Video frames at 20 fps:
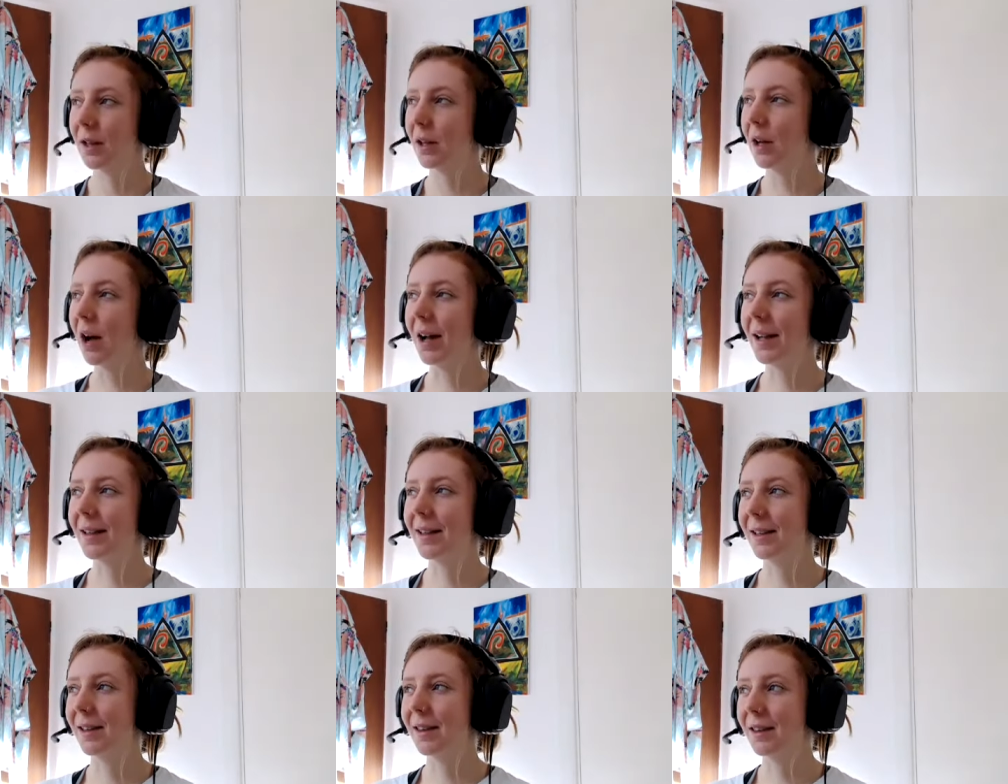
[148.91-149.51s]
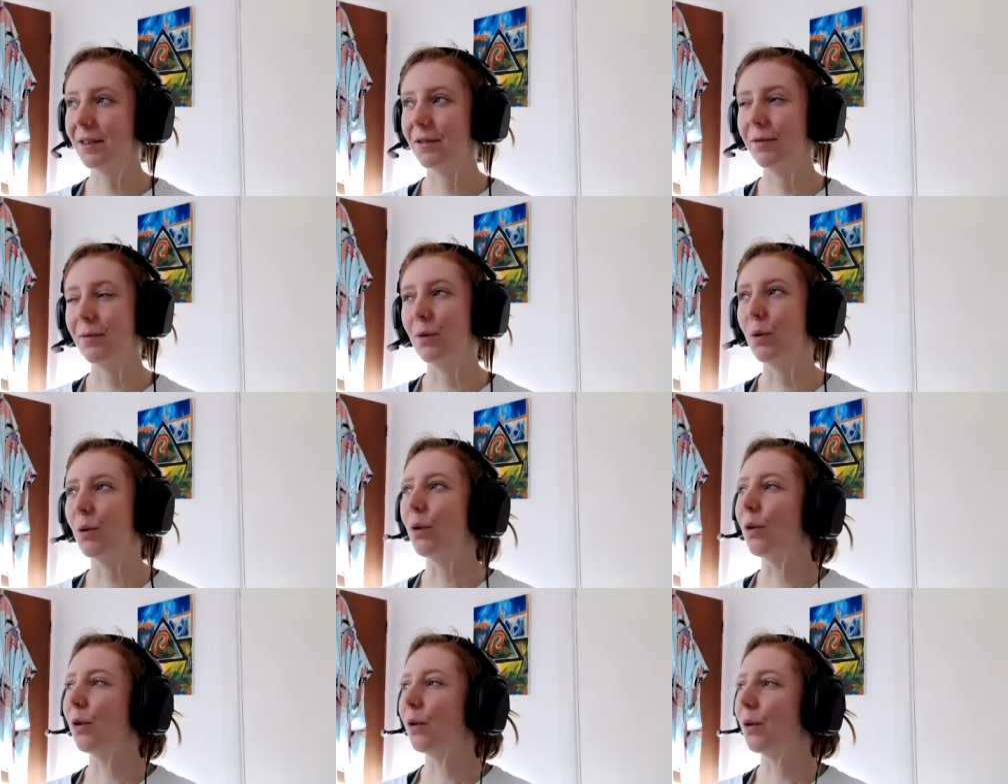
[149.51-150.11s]
guidance
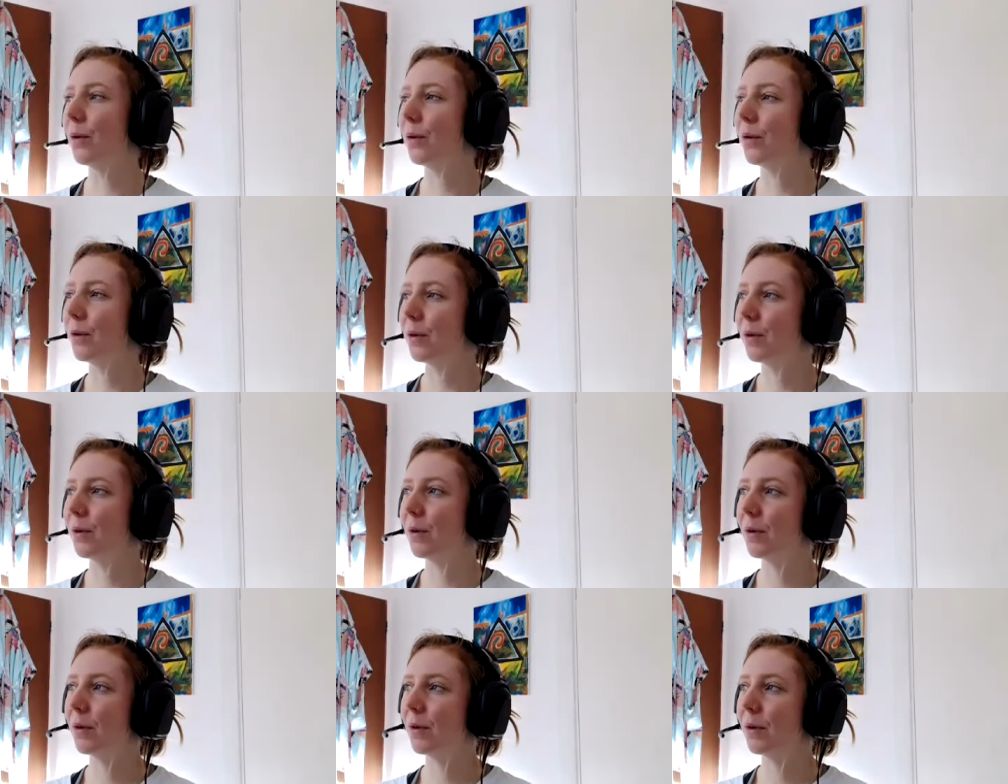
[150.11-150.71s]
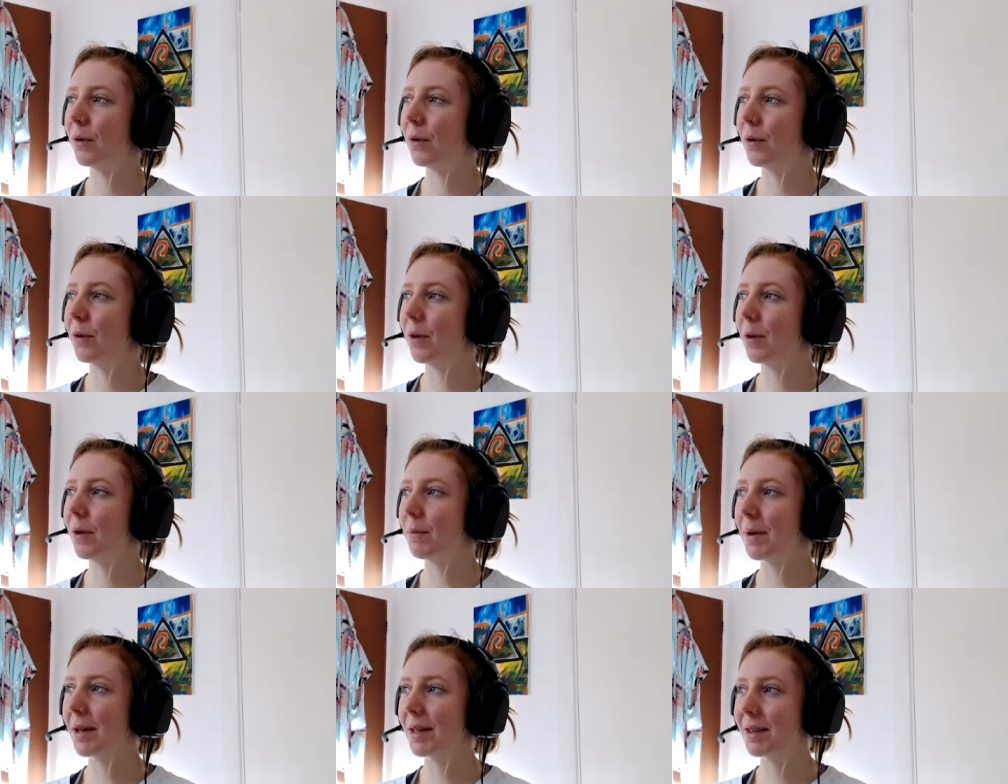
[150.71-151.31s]
for
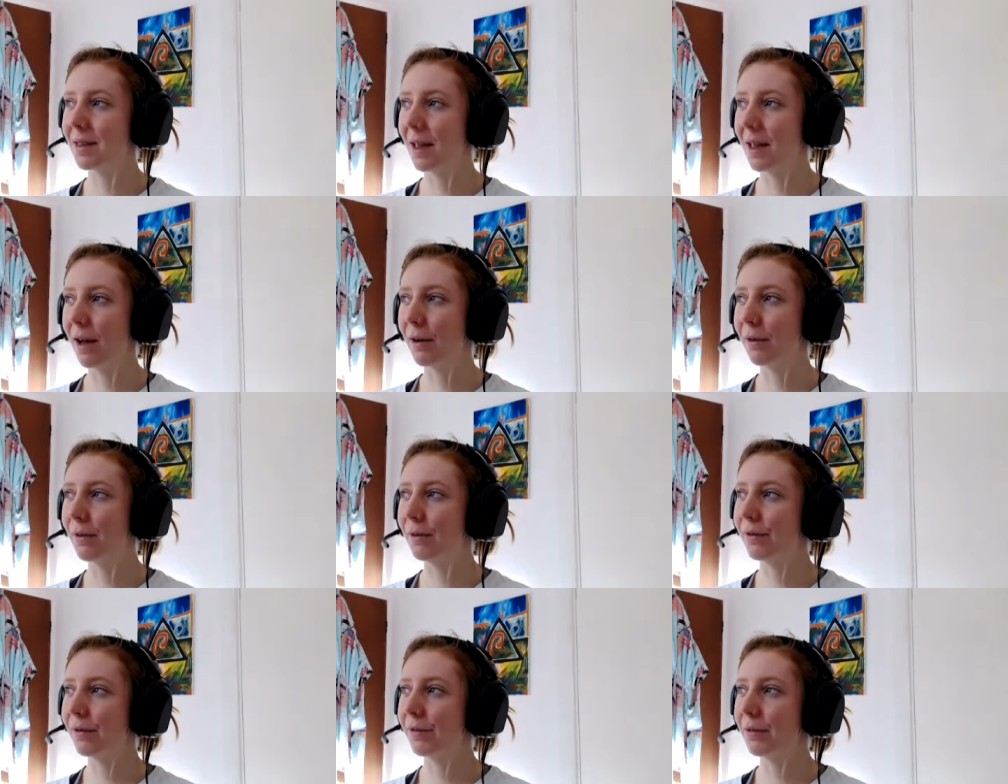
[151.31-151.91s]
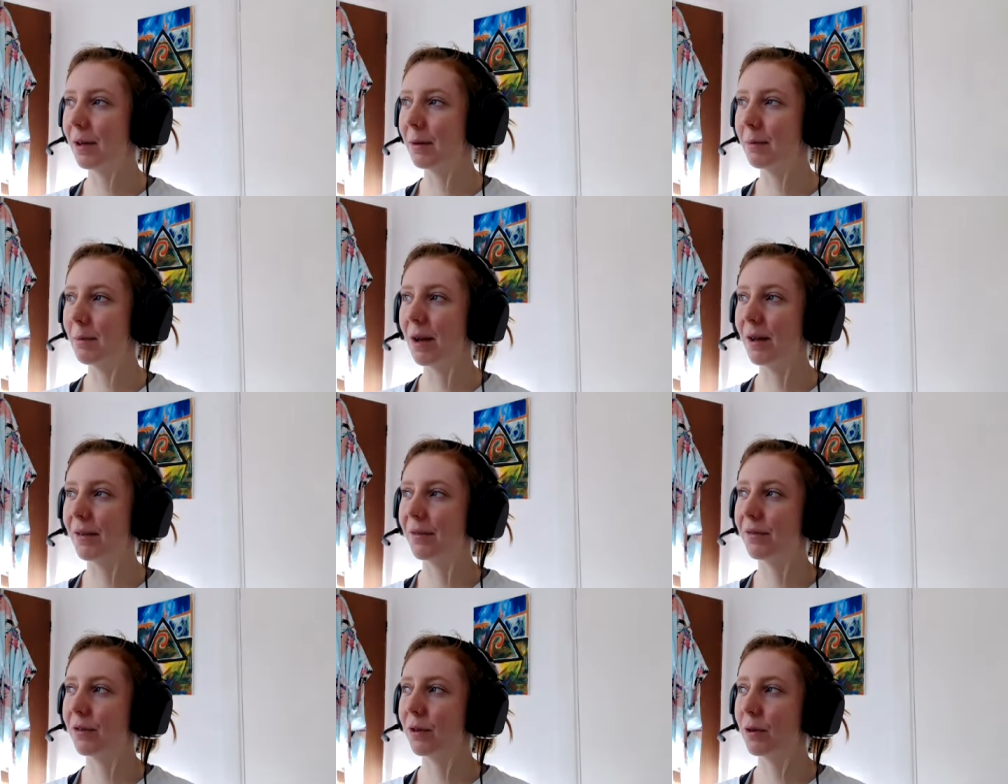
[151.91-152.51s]
myself and
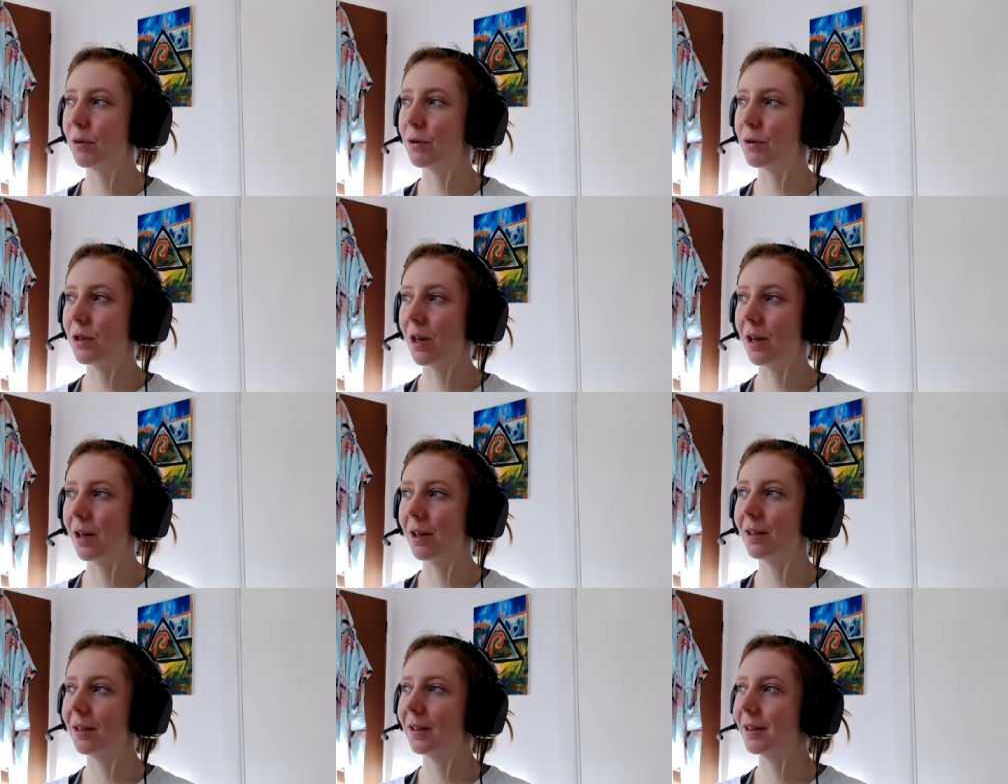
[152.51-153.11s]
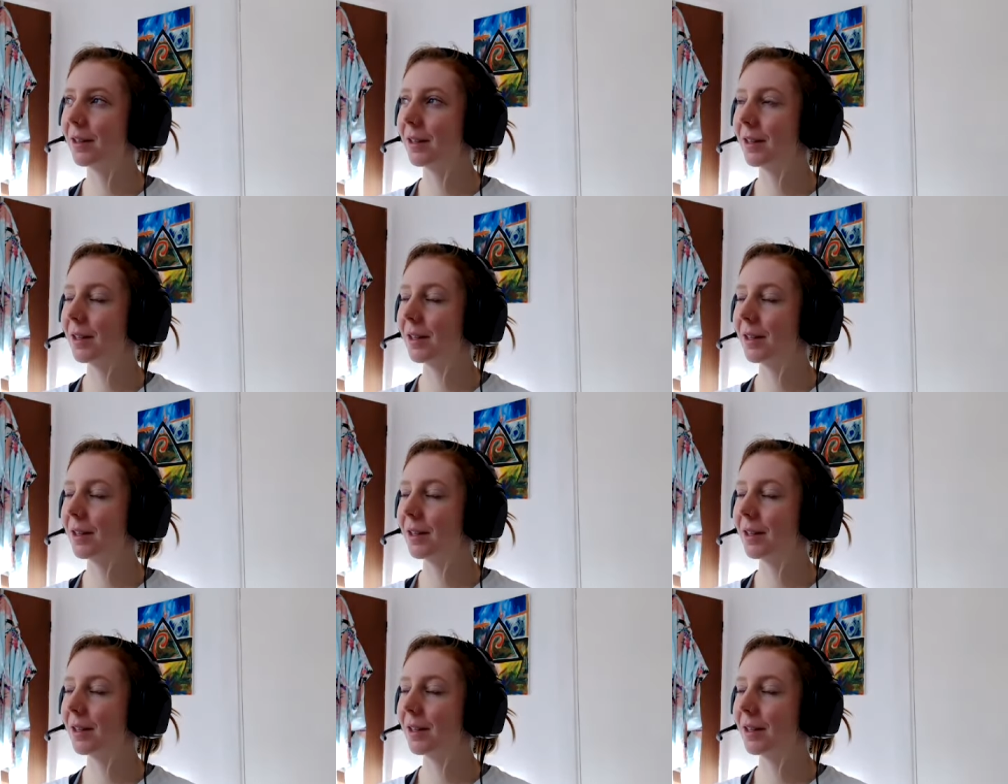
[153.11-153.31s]
my future.